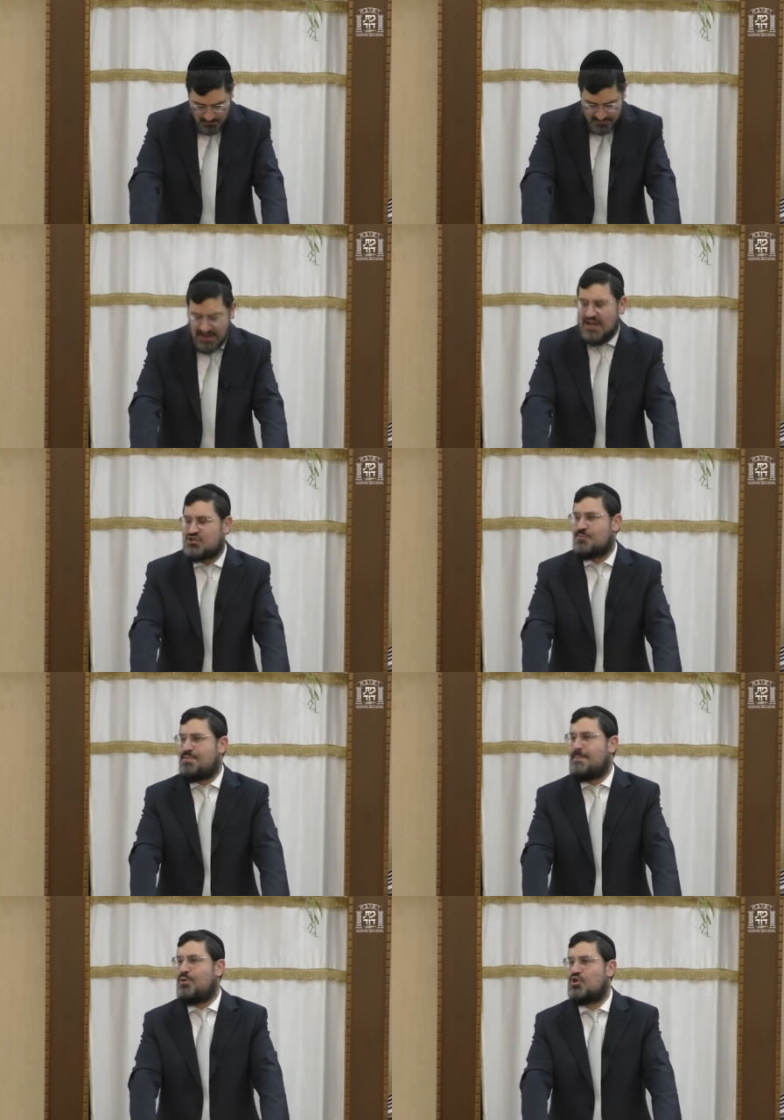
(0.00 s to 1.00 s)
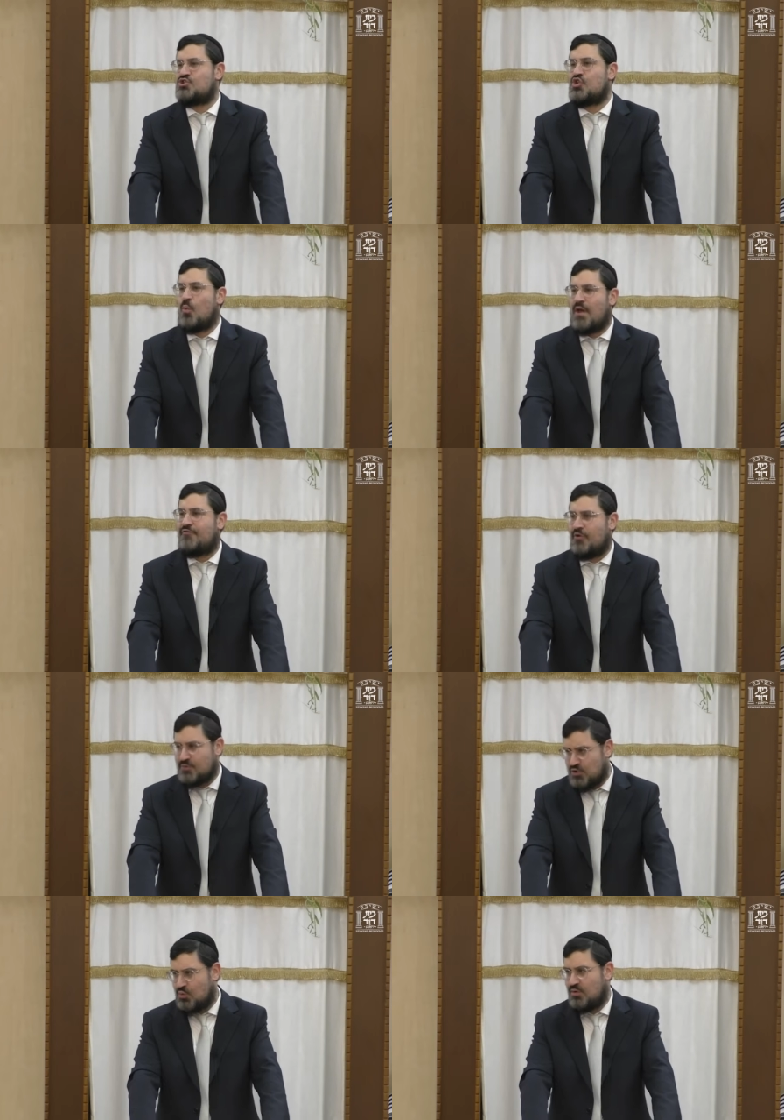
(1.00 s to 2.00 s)
that I should be pushed away
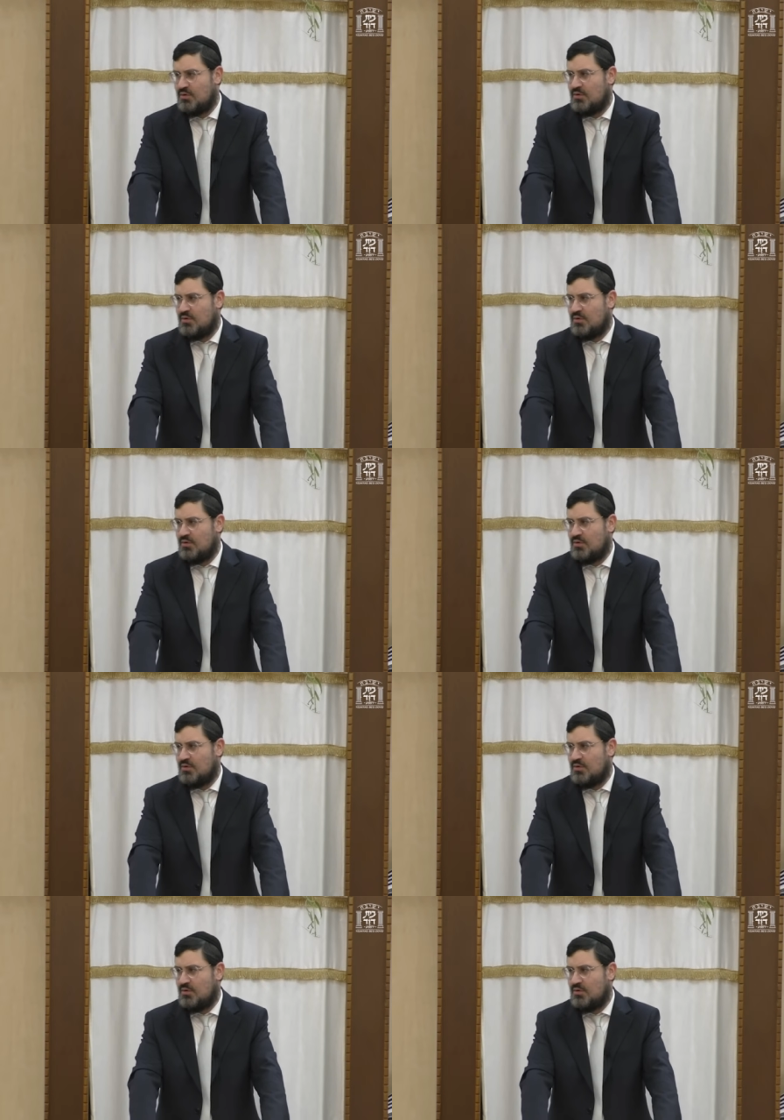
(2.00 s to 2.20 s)
from you.